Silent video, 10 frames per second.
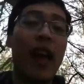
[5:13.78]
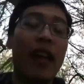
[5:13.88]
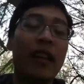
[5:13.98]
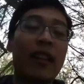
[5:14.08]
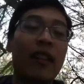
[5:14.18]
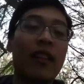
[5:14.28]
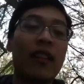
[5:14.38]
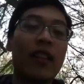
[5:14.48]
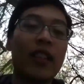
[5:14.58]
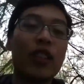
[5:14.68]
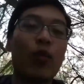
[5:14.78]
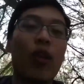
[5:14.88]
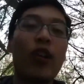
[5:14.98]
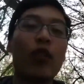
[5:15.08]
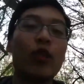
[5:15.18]
And this is
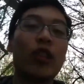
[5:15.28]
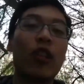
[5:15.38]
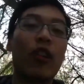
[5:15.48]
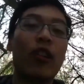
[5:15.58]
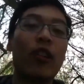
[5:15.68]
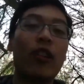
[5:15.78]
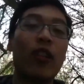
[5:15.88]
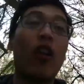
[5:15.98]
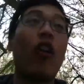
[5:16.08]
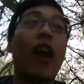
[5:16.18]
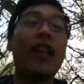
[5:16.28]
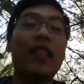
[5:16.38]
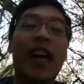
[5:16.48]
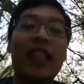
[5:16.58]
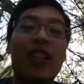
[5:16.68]
where you start, or at
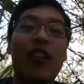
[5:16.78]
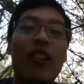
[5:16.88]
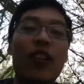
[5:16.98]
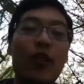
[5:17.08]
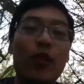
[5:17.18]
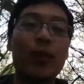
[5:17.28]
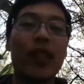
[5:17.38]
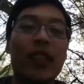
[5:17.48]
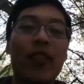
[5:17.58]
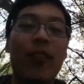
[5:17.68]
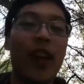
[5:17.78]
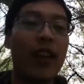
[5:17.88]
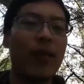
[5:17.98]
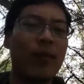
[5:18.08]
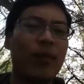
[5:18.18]
least I started, to lose myself
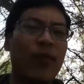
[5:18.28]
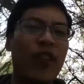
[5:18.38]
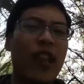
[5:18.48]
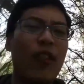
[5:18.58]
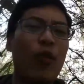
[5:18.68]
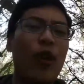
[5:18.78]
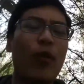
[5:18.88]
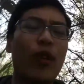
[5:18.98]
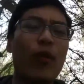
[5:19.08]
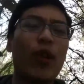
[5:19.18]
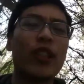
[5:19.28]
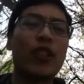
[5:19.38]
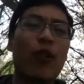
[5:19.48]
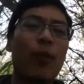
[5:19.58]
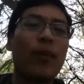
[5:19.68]
and forget who I really was.
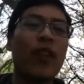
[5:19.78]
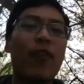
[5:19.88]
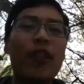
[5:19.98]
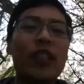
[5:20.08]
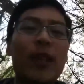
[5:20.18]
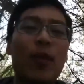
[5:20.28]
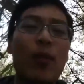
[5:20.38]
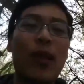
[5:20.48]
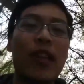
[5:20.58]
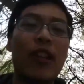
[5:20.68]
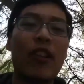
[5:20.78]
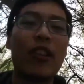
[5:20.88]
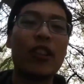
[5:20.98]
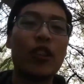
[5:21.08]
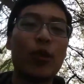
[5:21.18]
So the first step to being
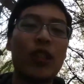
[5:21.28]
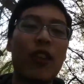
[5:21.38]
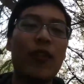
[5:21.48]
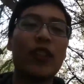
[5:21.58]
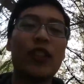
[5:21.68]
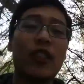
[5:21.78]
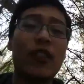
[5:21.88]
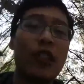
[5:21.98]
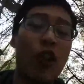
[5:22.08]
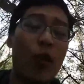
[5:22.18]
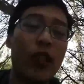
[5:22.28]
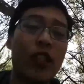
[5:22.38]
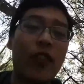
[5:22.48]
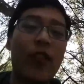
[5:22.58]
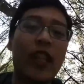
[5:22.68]
your true self is know
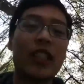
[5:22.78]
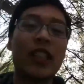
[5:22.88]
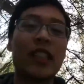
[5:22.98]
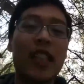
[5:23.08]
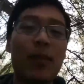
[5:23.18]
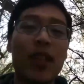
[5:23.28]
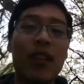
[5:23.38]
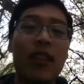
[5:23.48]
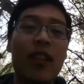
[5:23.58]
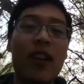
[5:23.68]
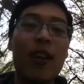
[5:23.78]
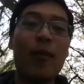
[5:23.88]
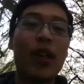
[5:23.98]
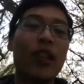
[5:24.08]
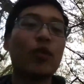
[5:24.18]
yourself and just accept it.
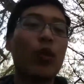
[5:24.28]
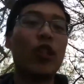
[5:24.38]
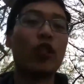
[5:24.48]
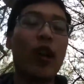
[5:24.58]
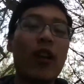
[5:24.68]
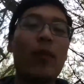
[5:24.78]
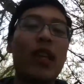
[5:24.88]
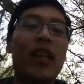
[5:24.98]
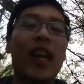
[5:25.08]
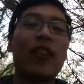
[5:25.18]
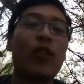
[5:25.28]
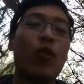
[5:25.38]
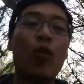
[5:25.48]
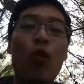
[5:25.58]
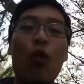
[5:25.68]
Because when you're trying to be that
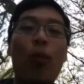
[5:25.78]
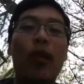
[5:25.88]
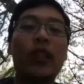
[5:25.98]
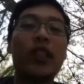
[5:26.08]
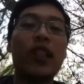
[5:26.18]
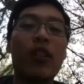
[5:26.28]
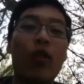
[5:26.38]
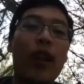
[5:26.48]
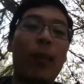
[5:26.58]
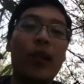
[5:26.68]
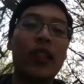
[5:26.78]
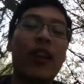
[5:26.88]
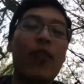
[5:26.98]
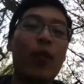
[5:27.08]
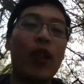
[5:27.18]
cool person or that person
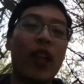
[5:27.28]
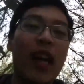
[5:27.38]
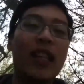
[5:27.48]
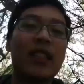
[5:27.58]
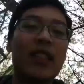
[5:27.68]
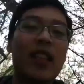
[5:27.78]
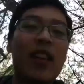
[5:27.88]
everyone likes,